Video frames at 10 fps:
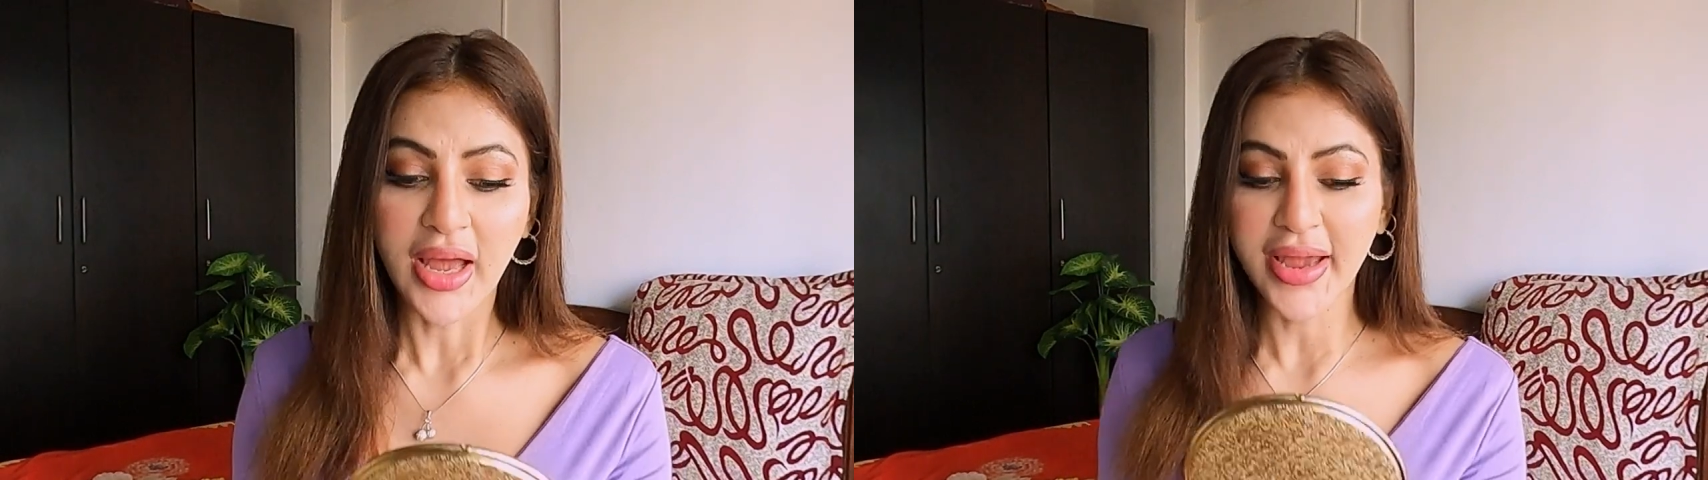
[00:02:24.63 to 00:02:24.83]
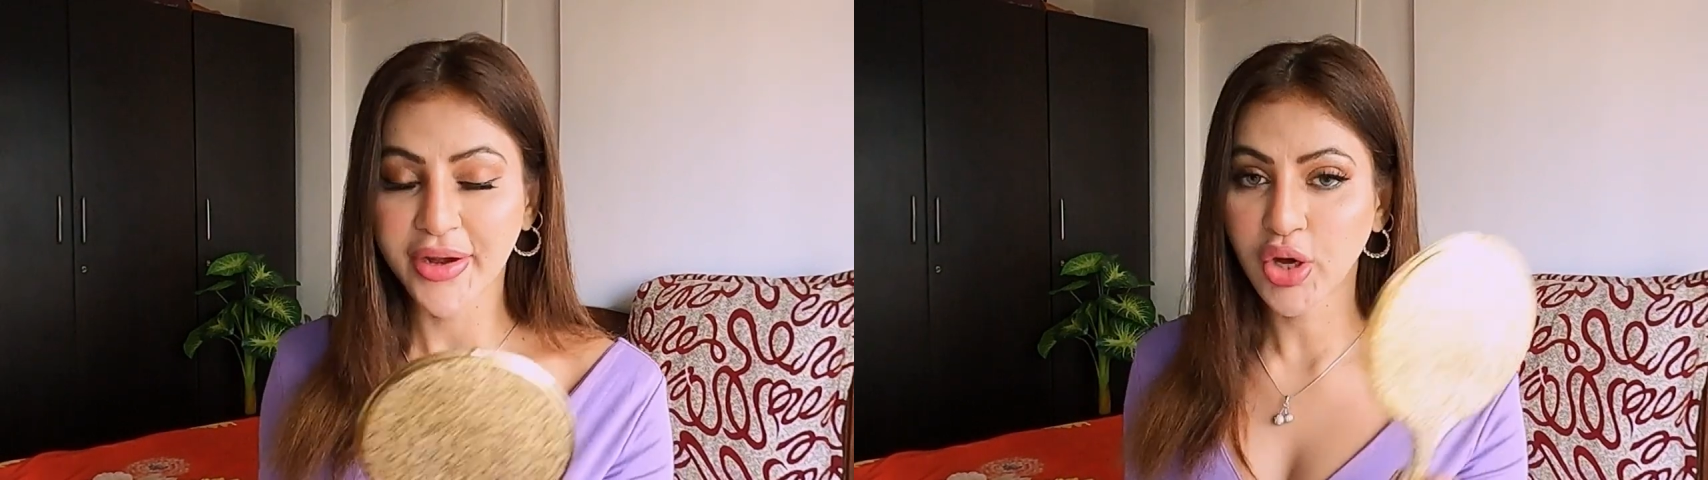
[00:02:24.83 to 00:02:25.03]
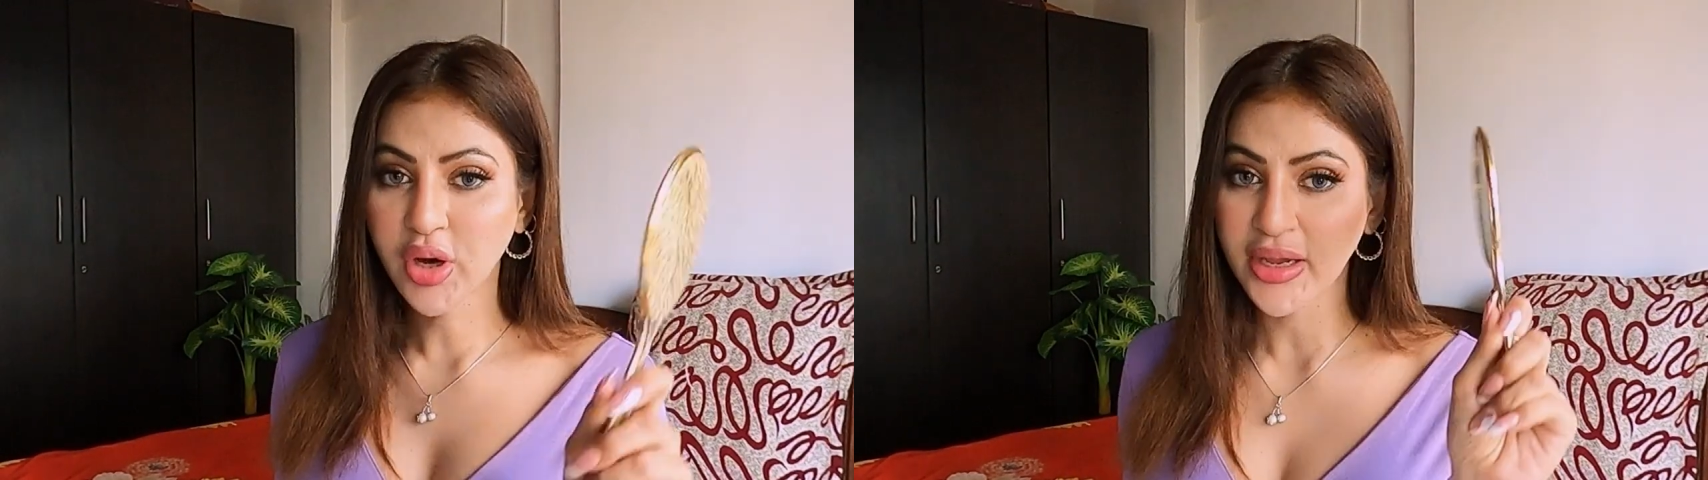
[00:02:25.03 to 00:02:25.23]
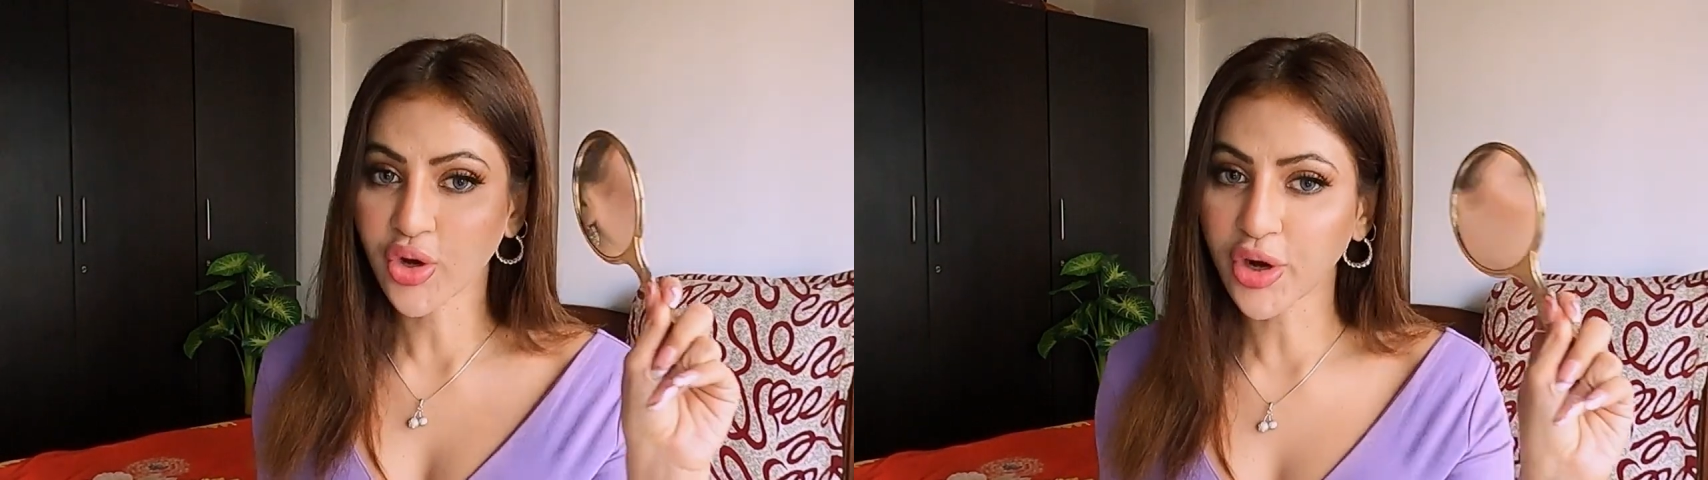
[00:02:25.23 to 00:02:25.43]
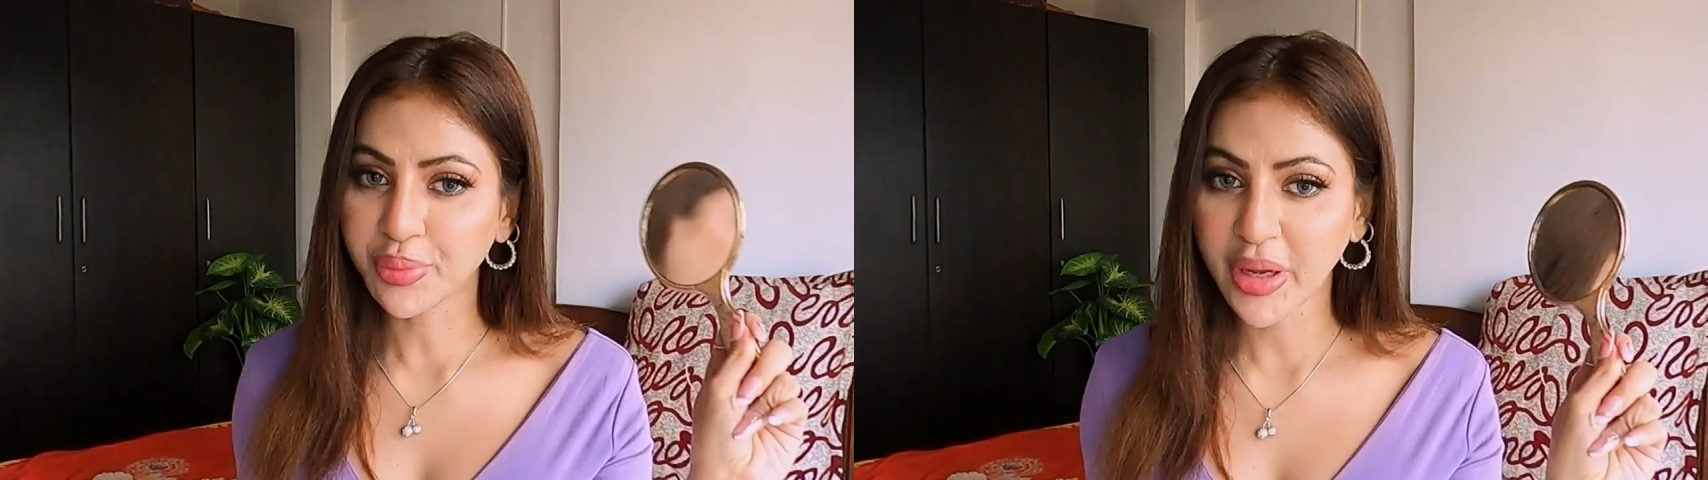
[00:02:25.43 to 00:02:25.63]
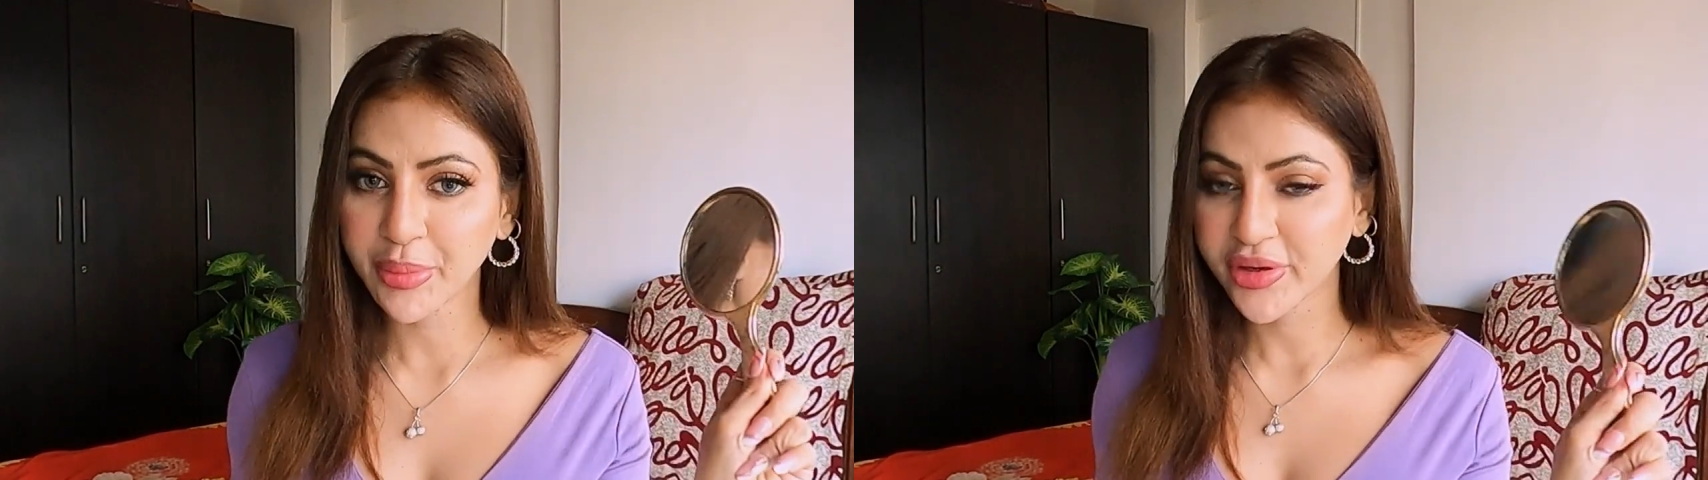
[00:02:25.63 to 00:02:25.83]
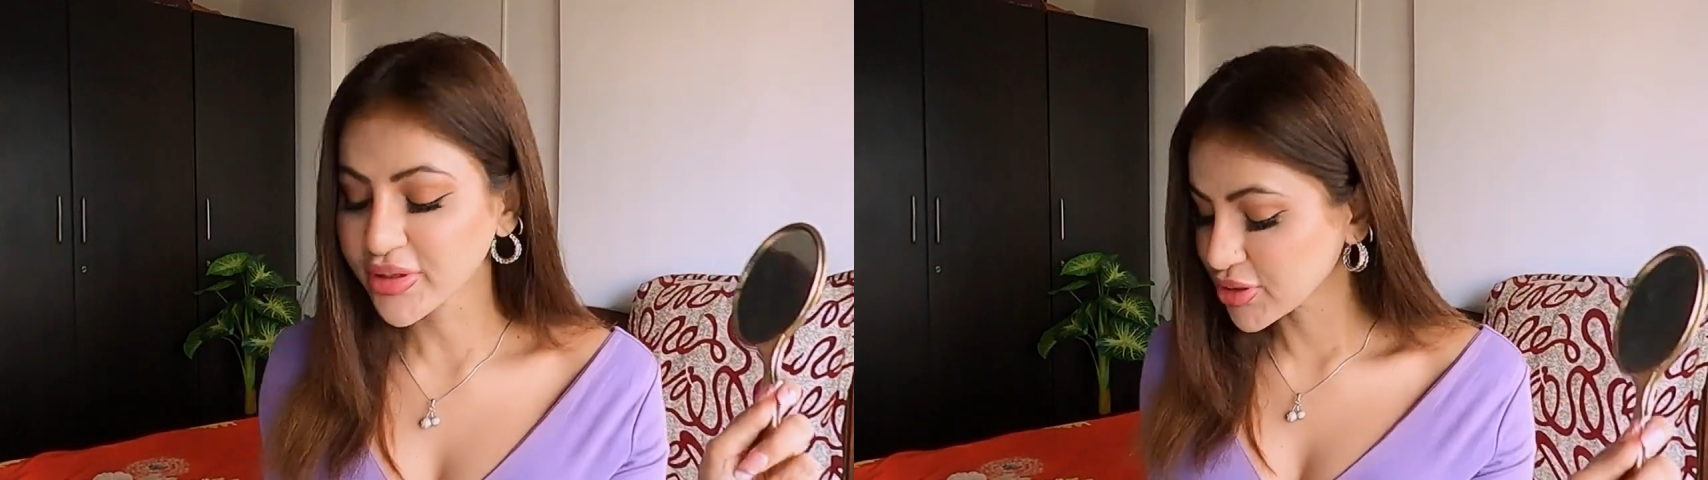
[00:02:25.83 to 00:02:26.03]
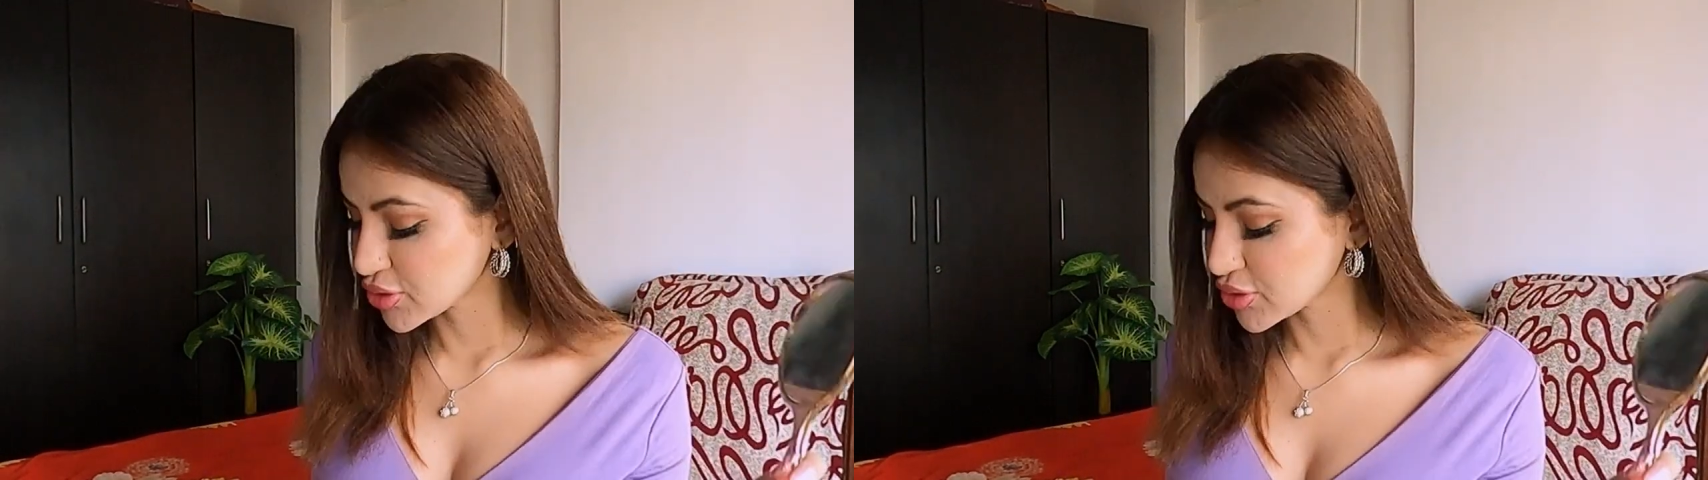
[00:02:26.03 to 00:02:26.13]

And now I got my mirror.